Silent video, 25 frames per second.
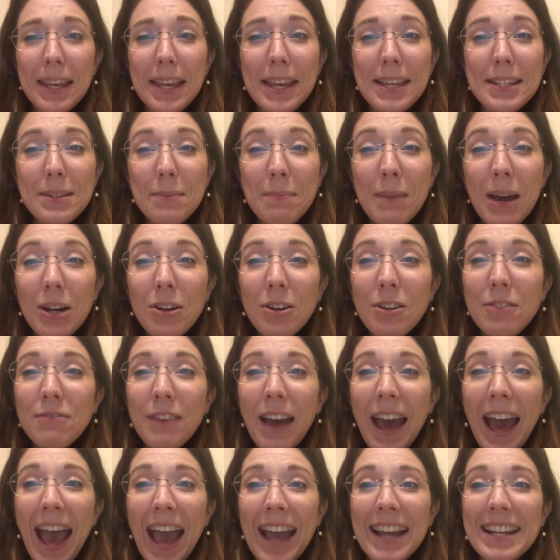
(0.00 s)
As a matter of
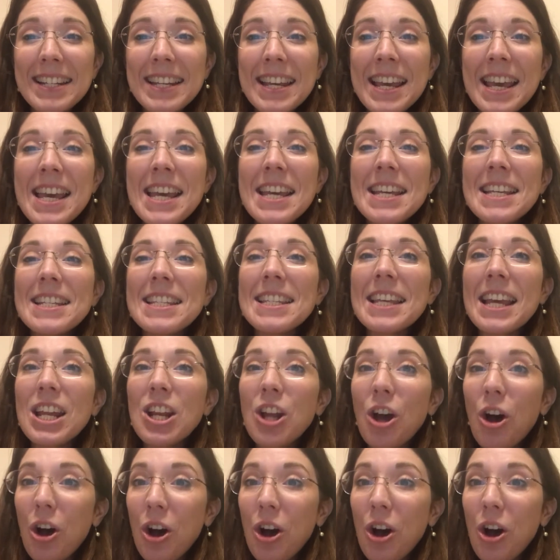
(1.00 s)
fact, St.